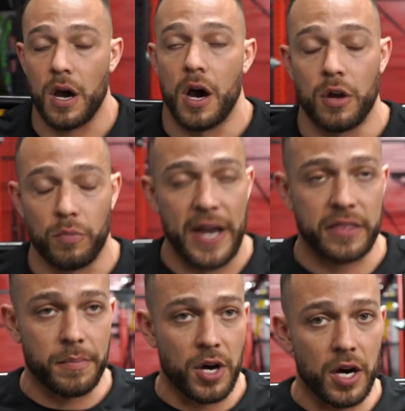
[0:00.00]

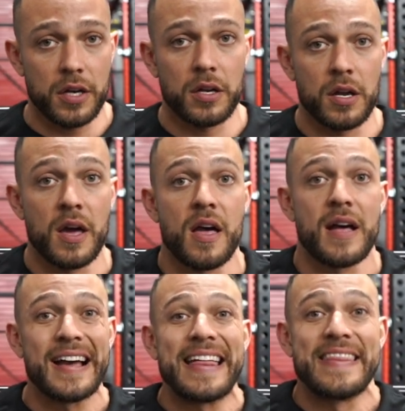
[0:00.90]
unrack the bar,
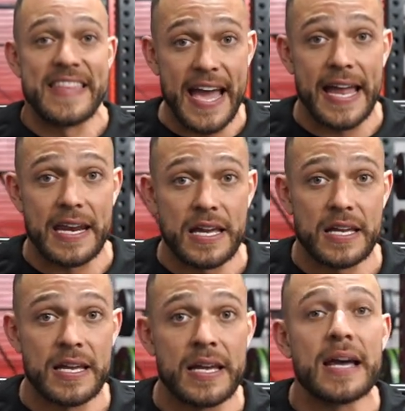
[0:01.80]
then
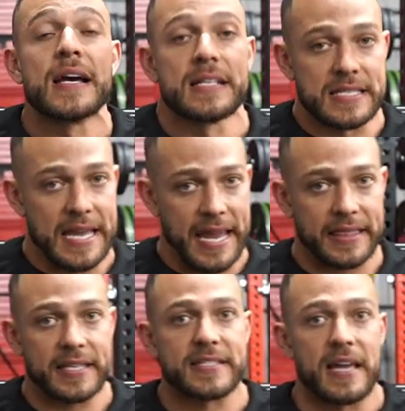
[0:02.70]

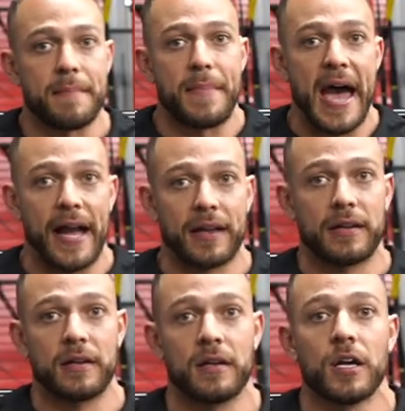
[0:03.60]
take the step back.
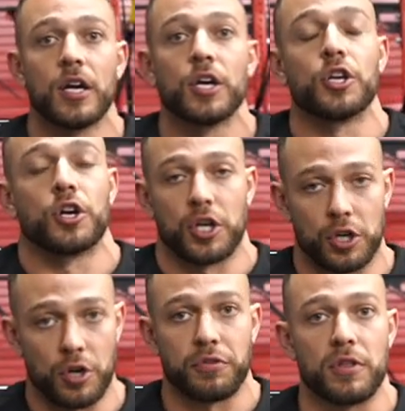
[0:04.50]
You're gonna
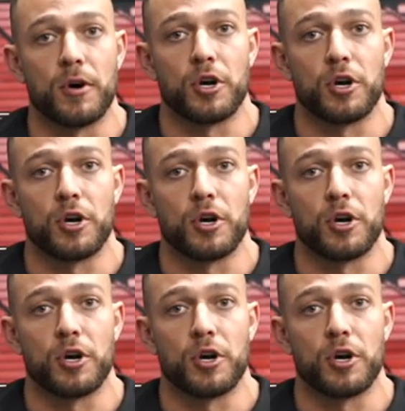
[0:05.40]
go through the